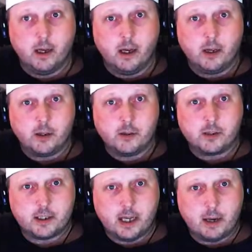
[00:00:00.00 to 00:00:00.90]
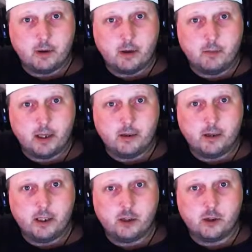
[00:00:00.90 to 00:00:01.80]
Your stamina meter
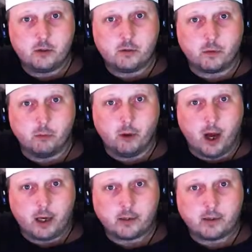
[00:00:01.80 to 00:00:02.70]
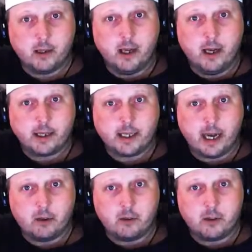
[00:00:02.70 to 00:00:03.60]
is used for blocks,
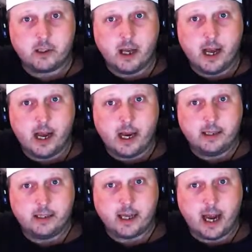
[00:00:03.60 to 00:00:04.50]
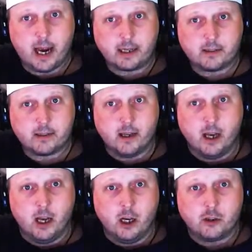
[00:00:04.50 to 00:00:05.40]
counters, and attacks,
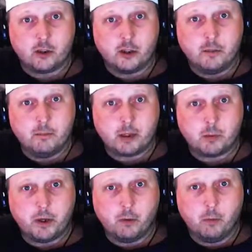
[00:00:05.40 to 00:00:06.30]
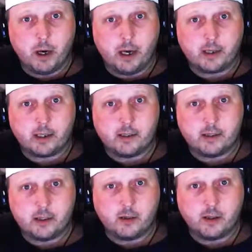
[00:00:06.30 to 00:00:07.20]
so you must be aware
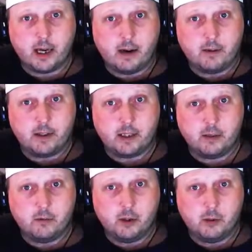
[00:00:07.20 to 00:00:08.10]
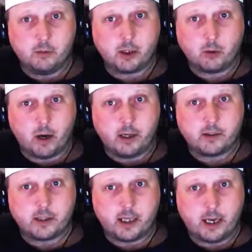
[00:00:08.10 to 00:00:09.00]
considering everything you do requires
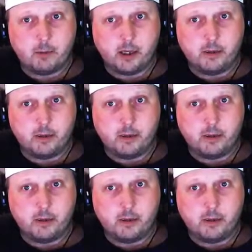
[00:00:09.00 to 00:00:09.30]
stamina.